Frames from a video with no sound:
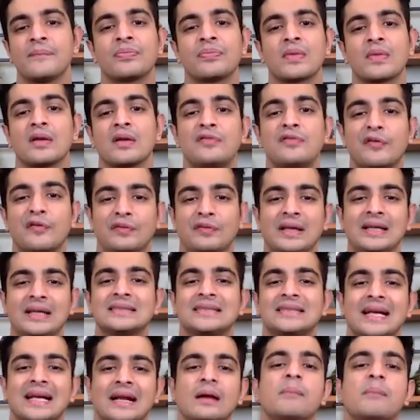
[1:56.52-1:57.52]
15
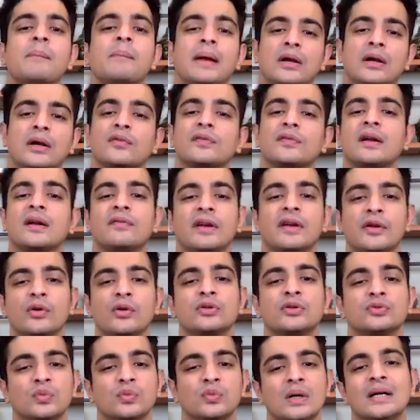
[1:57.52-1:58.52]
second bit of that video
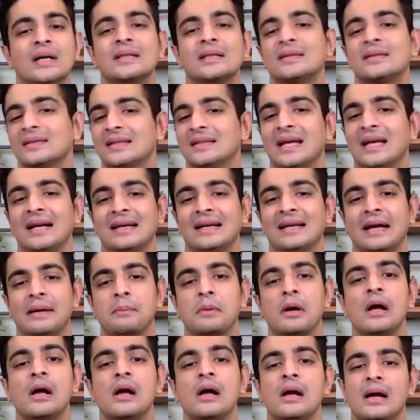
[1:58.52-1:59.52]
is worth their time
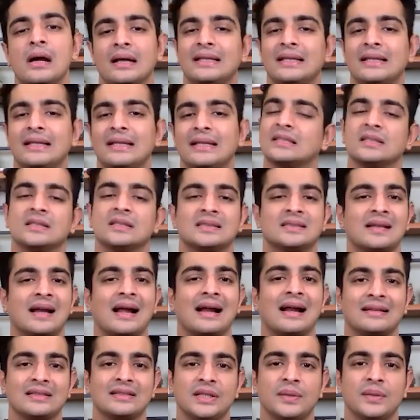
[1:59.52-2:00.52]
that's a
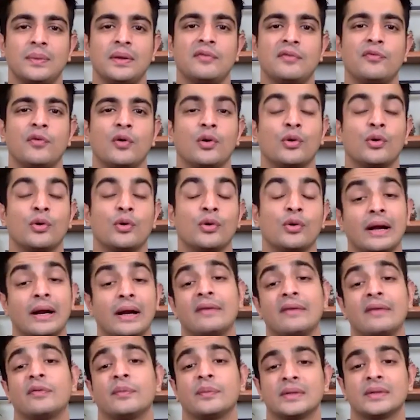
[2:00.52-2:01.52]
strategy we followed right
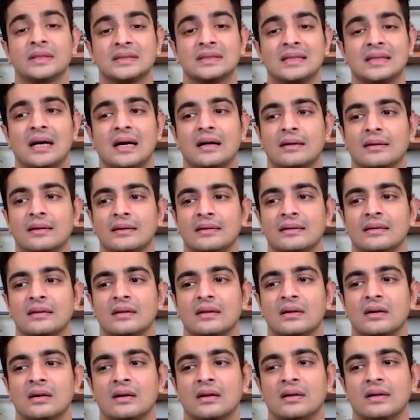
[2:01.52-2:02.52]
from the start and
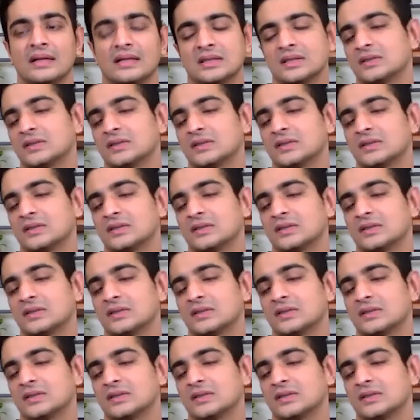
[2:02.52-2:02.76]
uh, that's a